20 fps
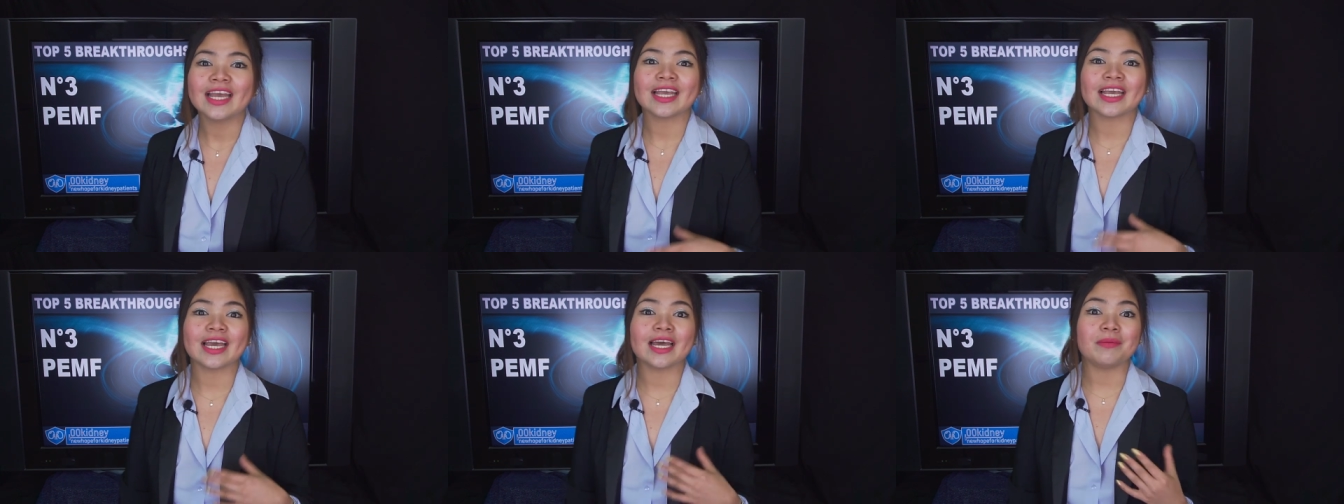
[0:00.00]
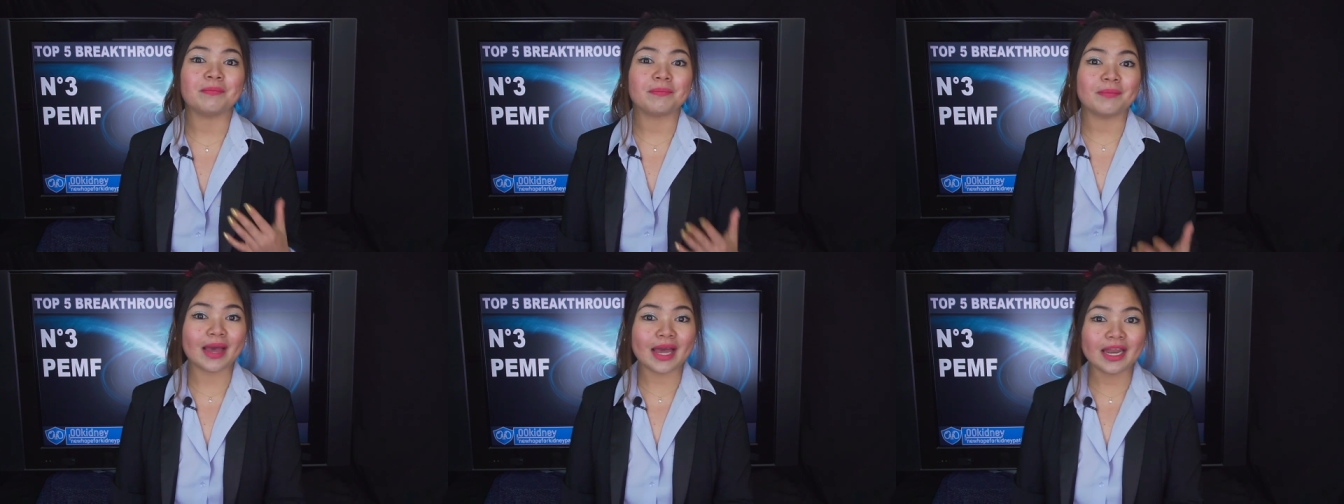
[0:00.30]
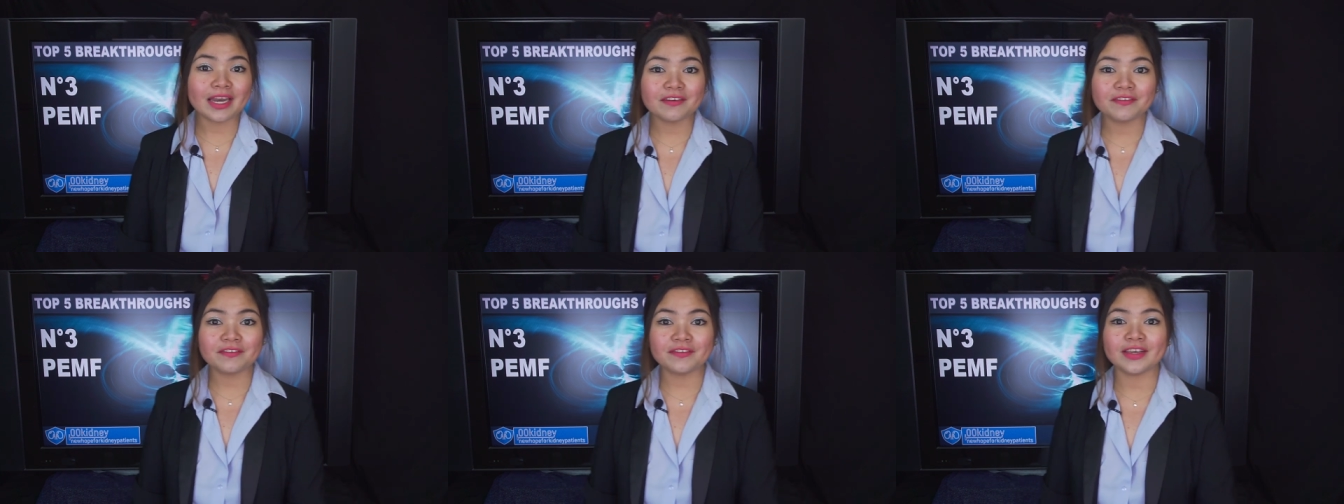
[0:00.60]
can
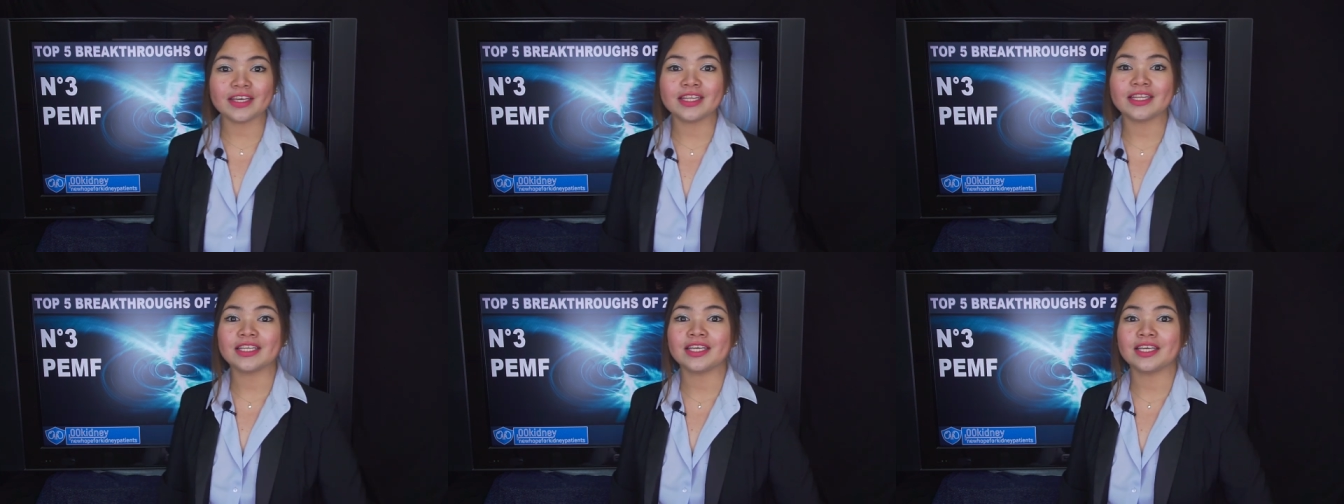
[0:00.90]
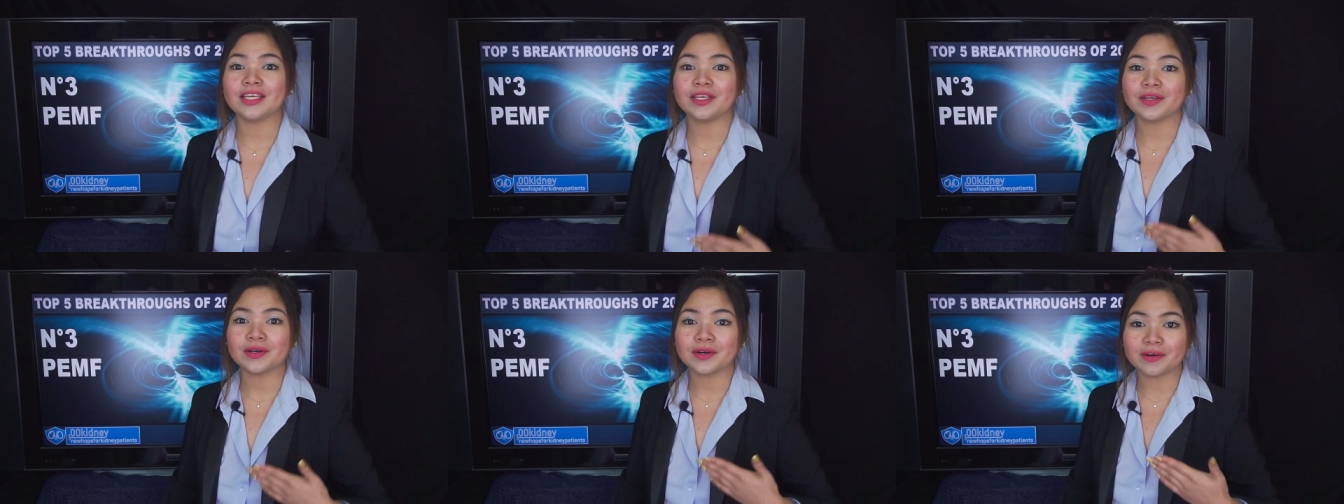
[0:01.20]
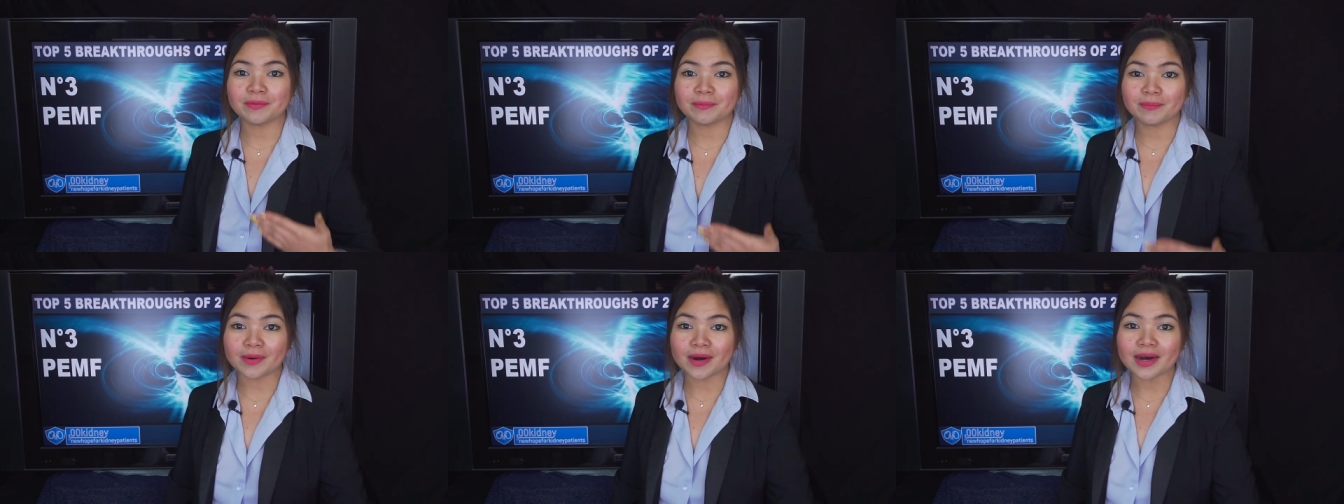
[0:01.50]
benefit
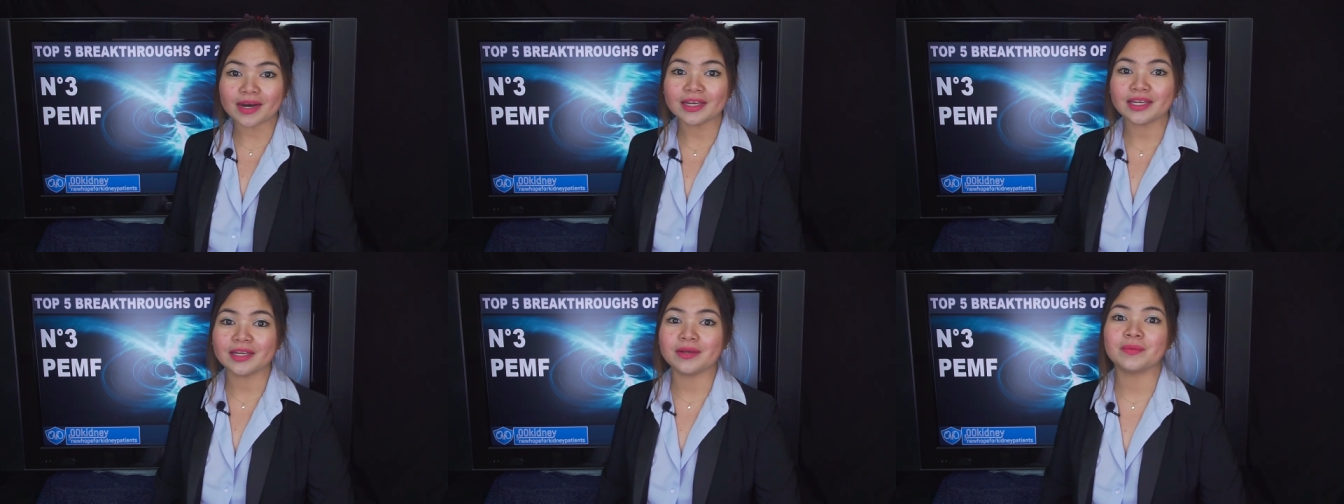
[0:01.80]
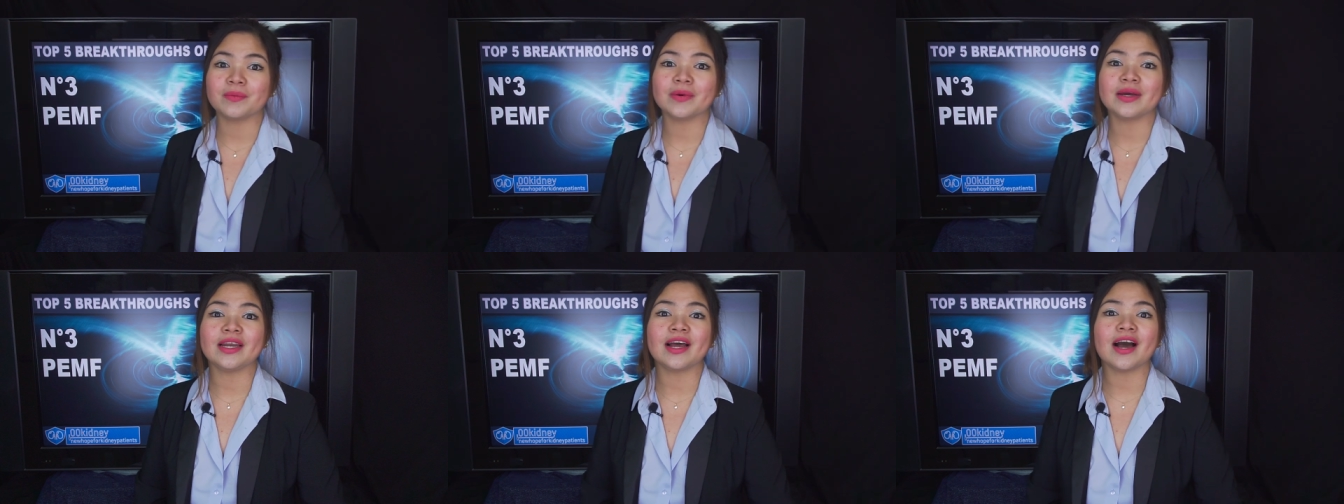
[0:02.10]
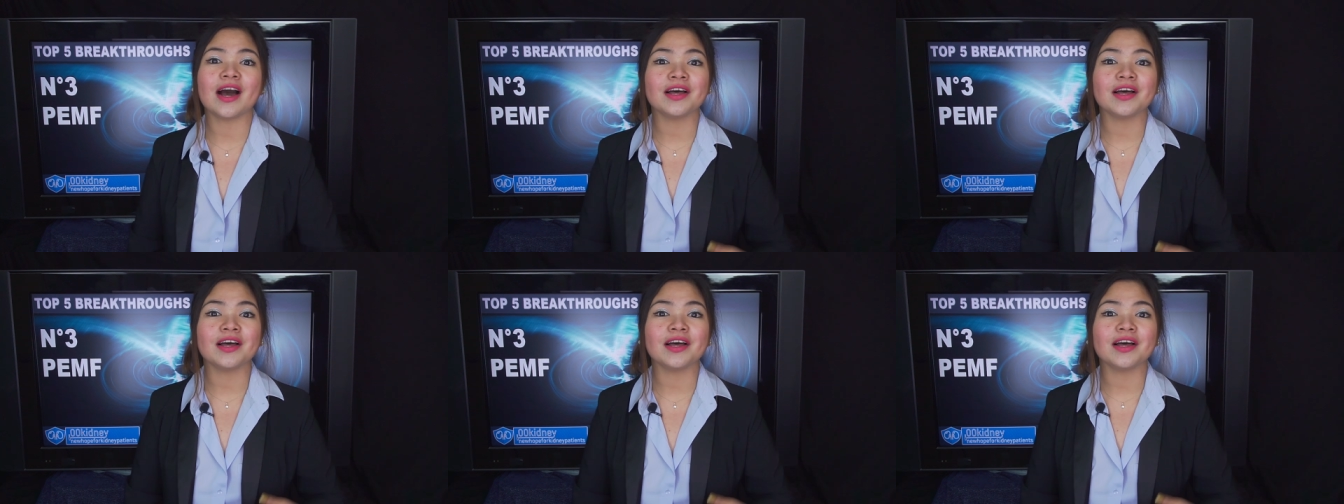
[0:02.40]
your body when